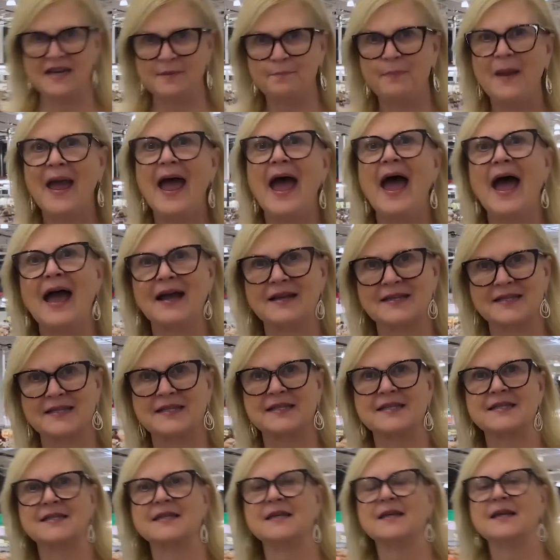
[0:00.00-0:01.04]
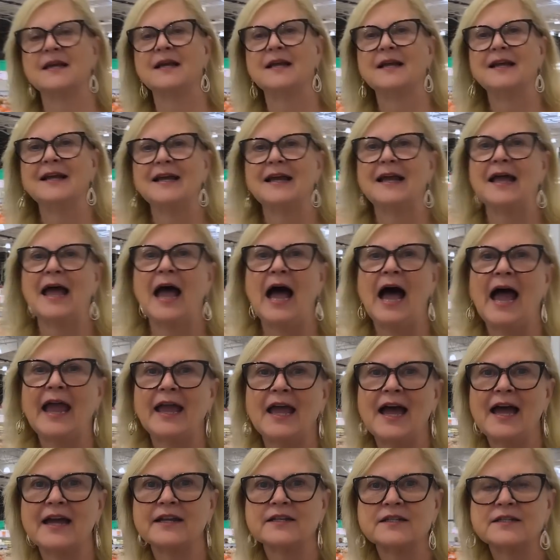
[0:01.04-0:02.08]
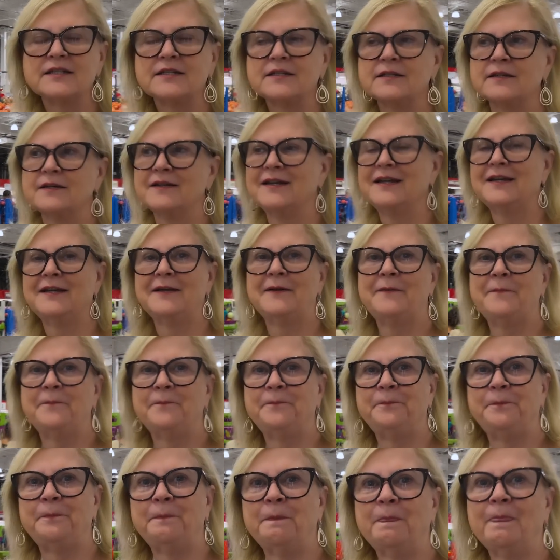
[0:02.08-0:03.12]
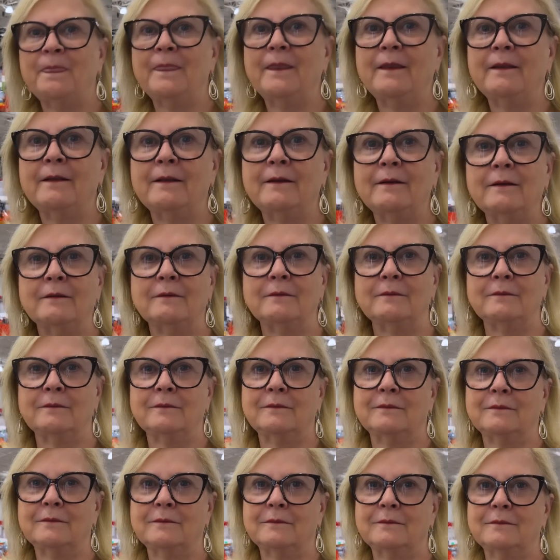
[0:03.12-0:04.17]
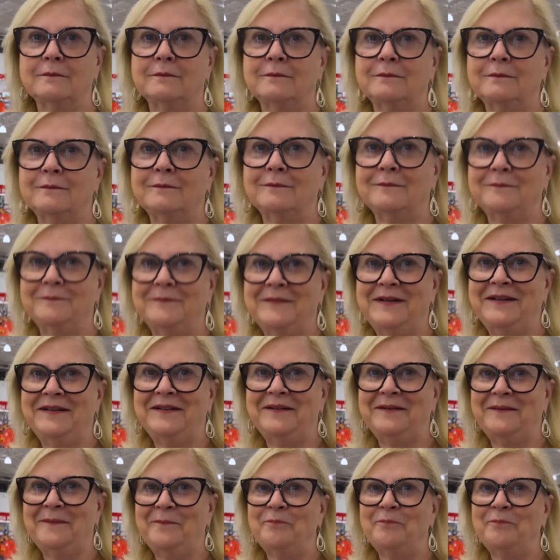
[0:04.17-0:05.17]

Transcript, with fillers: have packs. five eggs at, at home. I got. Why'd you buy a whole pack? So just one egg.